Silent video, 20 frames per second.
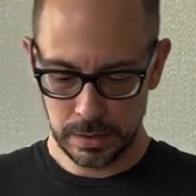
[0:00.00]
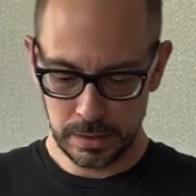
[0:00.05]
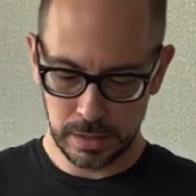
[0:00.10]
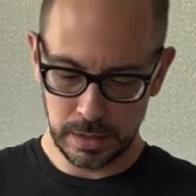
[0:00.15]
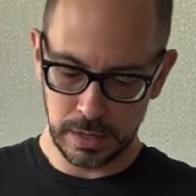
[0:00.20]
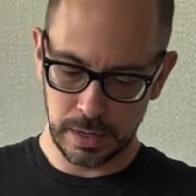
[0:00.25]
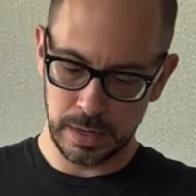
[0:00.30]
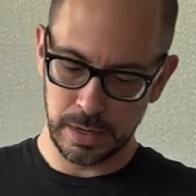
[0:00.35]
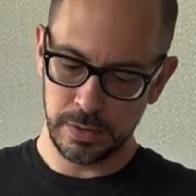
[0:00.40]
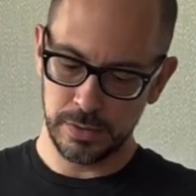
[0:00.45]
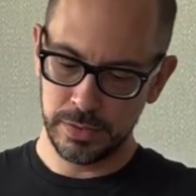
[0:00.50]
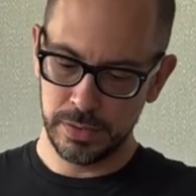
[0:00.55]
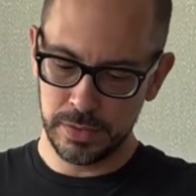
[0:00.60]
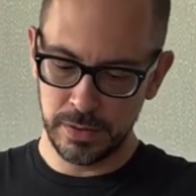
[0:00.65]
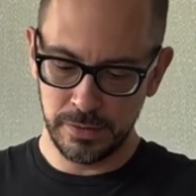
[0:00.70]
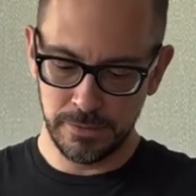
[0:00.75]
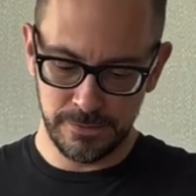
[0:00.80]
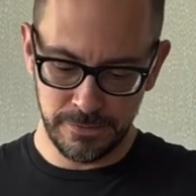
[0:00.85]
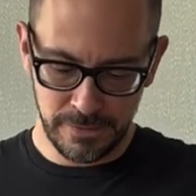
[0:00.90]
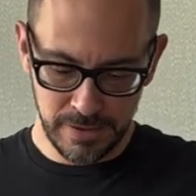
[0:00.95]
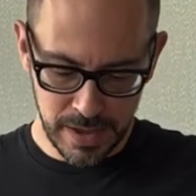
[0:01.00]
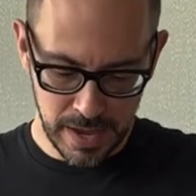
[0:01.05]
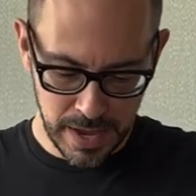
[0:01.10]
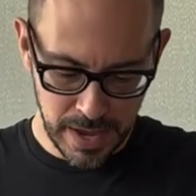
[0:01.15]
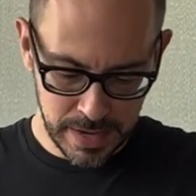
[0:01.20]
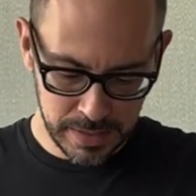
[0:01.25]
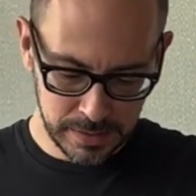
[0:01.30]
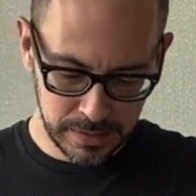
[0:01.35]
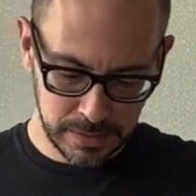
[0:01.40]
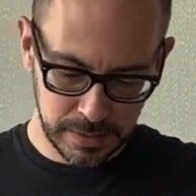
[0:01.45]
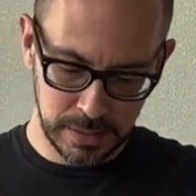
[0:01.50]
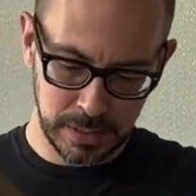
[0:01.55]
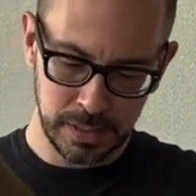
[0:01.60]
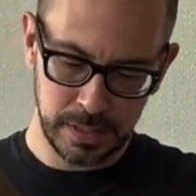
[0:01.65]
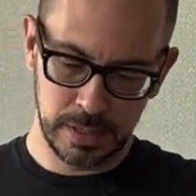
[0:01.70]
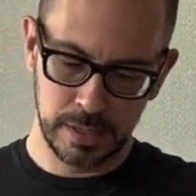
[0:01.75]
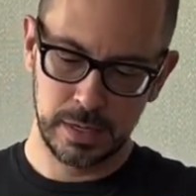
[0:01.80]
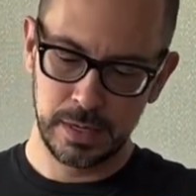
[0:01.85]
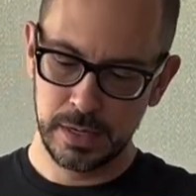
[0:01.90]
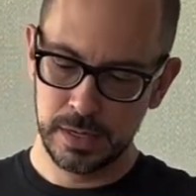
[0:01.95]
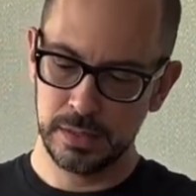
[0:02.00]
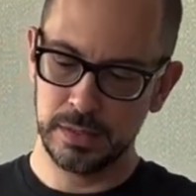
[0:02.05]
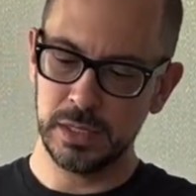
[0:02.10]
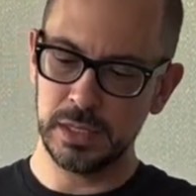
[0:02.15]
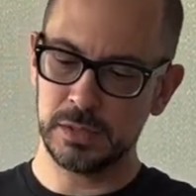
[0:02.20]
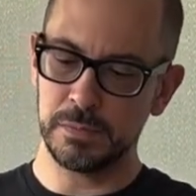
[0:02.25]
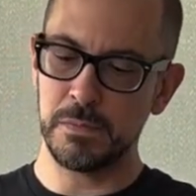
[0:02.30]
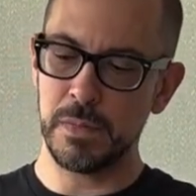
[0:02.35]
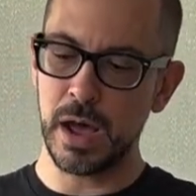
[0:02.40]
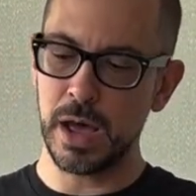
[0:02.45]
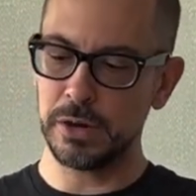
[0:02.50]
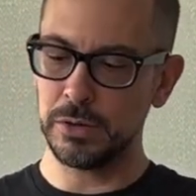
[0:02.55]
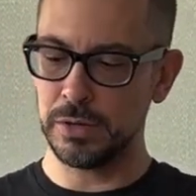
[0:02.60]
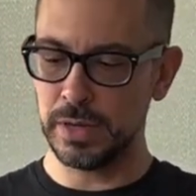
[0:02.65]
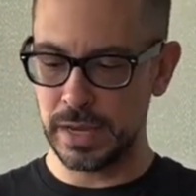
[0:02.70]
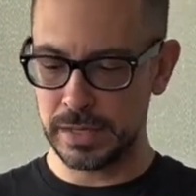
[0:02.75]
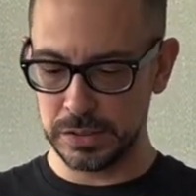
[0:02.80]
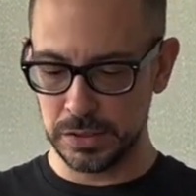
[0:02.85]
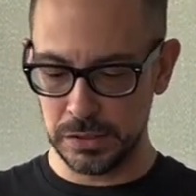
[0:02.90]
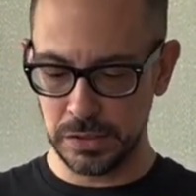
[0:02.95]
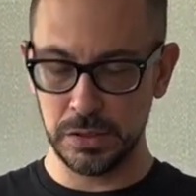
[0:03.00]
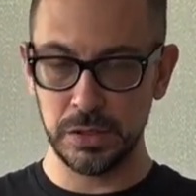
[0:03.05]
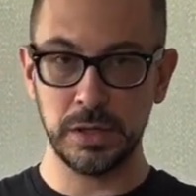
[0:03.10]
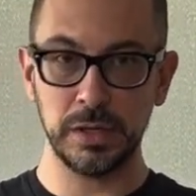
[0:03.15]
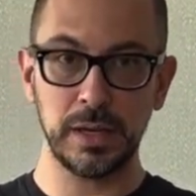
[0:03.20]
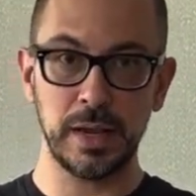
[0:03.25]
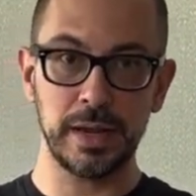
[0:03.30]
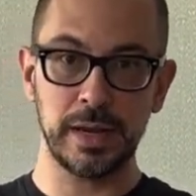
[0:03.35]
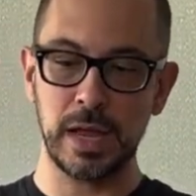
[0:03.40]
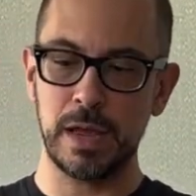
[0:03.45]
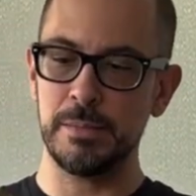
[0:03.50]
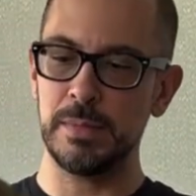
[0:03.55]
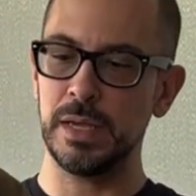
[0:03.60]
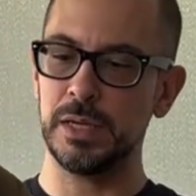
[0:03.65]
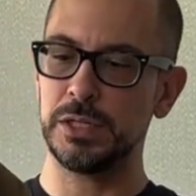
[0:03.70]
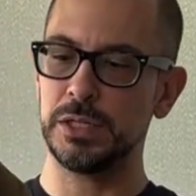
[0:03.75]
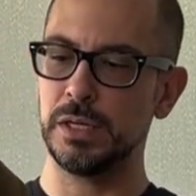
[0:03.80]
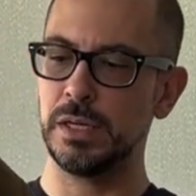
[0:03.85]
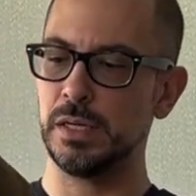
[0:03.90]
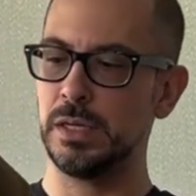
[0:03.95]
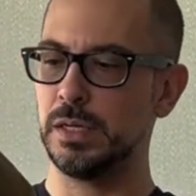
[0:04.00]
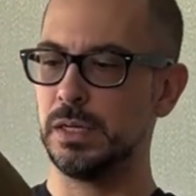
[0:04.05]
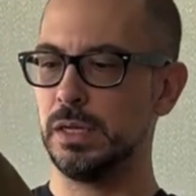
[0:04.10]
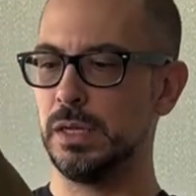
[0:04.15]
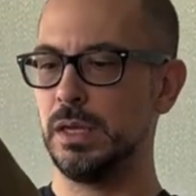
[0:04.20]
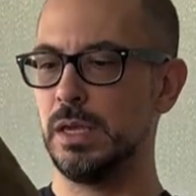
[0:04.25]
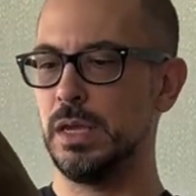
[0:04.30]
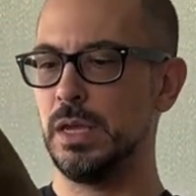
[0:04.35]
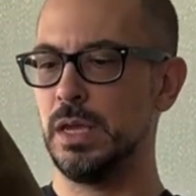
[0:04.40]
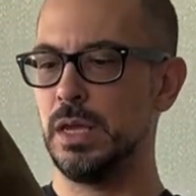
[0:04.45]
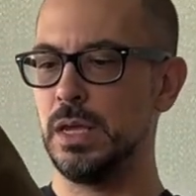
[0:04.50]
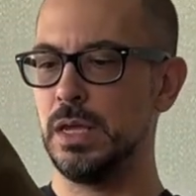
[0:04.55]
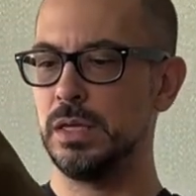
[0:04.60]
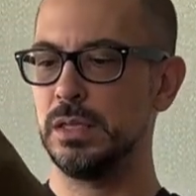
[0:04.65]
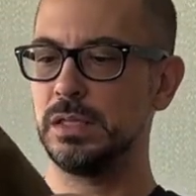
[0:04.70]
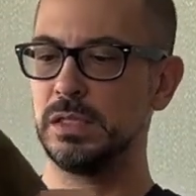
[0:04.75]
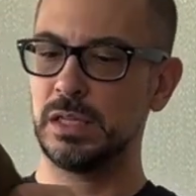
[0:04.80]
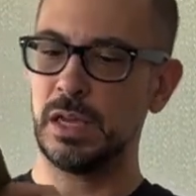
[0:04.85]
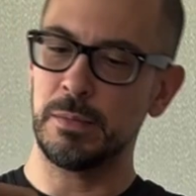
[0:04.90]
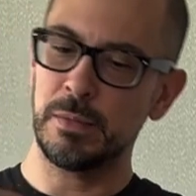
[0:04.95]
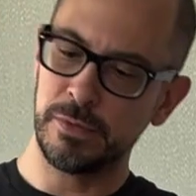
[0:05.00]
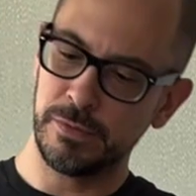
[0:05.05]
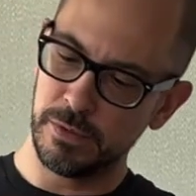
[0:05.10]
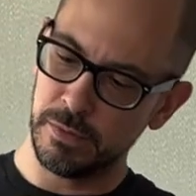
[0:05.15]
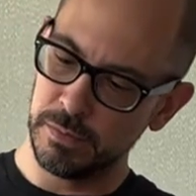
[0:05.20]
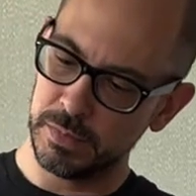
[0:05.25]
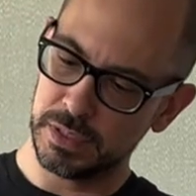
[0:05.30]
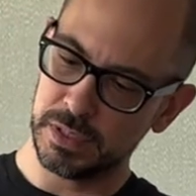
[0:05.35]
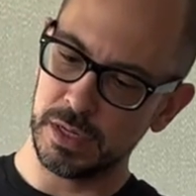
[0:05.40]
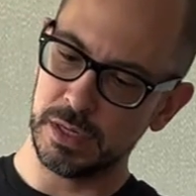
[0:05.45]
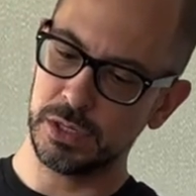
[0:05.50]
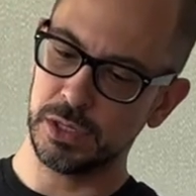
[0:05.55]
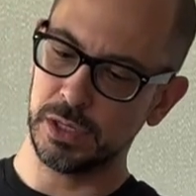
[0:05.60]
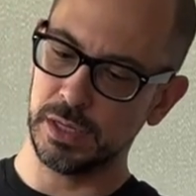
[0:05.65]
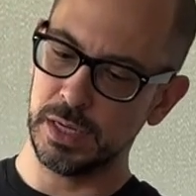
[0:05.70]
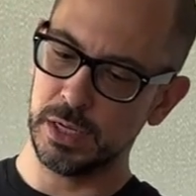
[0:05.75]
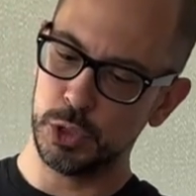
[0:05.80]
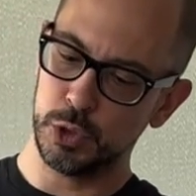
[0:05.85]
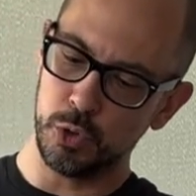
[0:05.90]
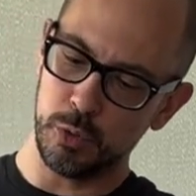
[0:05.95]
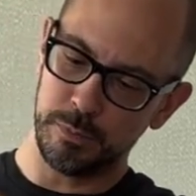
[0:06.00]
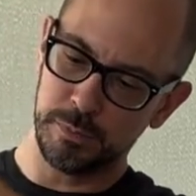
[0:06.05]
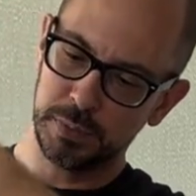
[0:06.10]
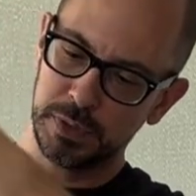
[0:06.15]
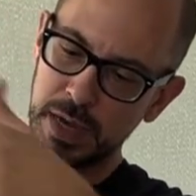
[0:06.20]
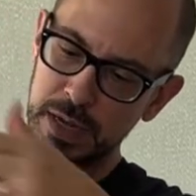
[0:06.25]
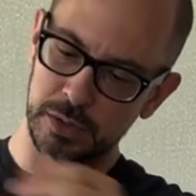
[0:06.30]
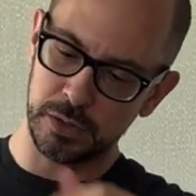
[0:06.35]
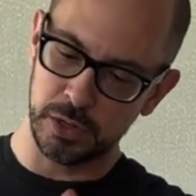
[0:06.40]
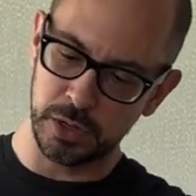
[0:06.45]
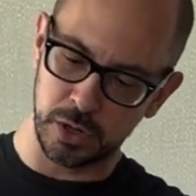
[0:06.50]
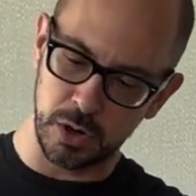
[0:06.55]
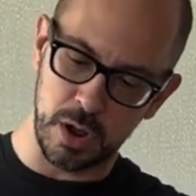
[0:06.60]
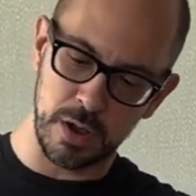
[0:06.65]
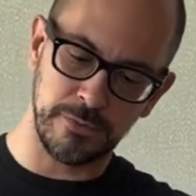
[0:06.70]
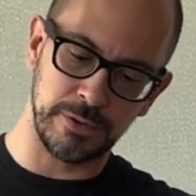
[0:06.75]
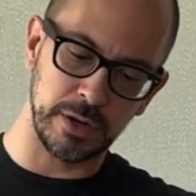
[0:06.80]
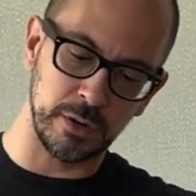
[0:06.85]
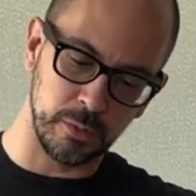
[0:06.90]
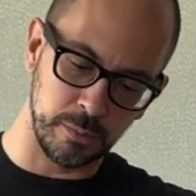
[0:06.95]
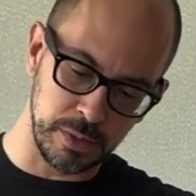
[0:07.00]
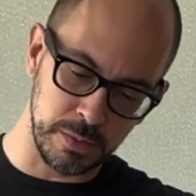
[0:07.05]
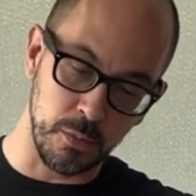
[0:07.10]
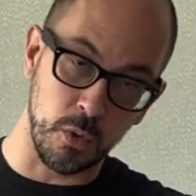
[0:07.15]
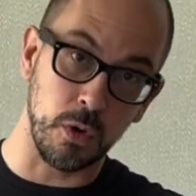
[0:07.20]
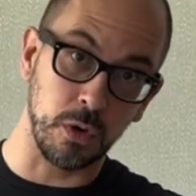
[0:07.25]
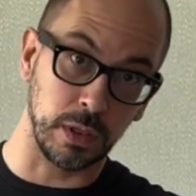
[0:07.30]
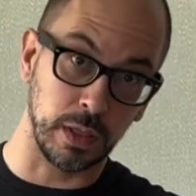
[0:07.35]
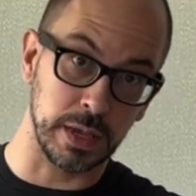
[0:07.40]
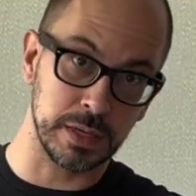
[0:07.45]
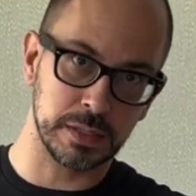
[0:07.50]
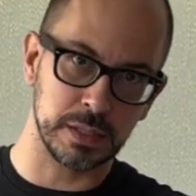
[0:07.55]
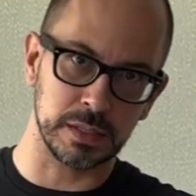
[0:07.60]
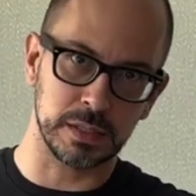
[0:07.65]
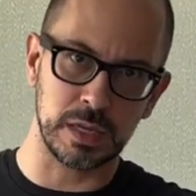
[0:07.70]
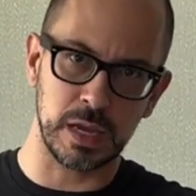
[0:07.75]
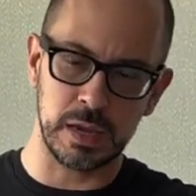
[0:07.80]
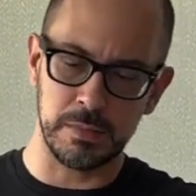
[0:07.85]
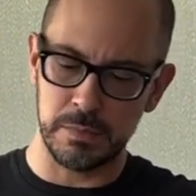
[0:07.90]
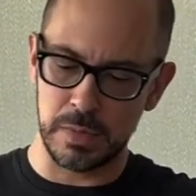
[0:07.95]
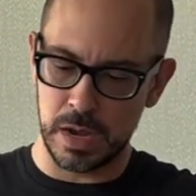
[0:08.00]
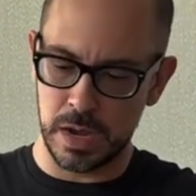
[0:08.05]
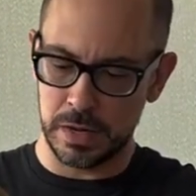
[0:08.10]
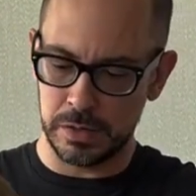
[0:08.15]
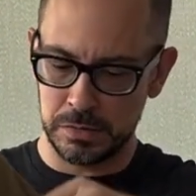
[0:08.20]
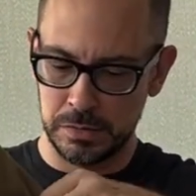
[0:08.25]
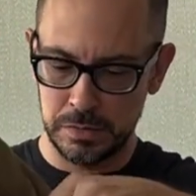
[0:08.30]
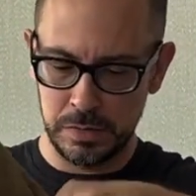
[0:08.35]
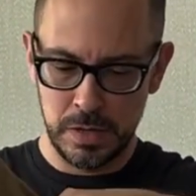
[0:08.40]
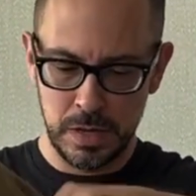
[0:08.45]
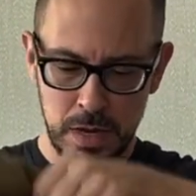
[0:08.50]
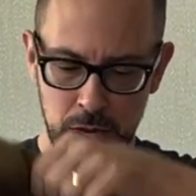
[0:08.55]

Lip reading: The vest, this model has a hood like I mentioned. Some of them essentially take the hood off and it would be more or less the same model.